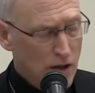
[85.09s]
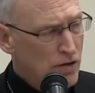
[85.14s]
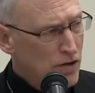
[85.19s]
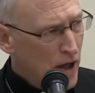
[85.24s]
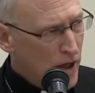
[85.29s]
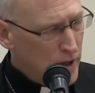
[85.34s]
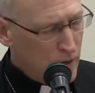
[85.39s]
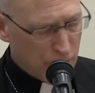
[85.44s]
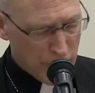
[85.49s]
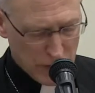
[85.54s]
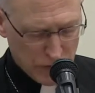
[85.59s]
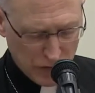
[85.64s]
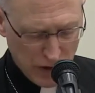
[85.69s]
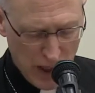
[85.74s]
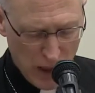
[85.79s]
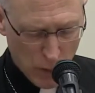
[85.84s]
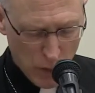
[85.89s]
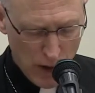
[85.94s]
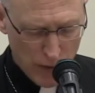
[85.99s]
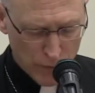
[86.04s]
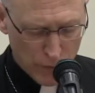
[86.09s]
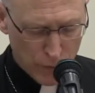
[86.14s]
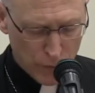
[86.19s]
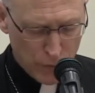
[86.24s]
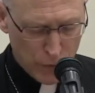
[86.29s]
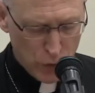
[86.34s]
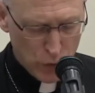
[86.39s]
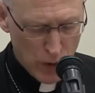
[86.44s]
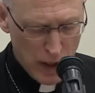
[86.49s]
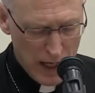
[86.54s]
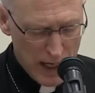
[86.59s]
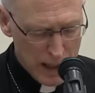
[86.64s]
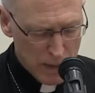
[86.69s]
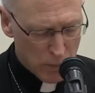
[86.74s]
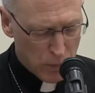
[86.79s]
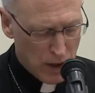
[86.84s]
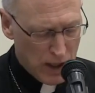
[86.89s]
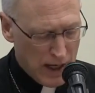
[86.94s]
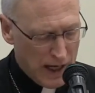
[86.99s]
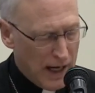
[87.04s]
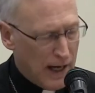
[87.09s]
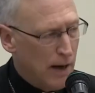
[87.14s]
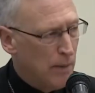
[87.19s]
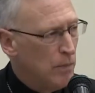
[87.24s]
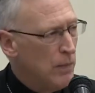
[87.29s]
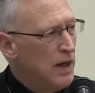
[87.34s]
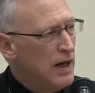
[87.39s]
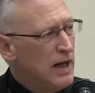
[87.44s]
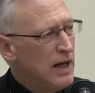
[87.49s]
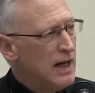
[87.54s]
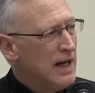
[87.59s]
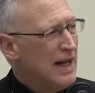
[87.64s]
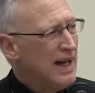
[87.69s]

None of us, however, view Abraham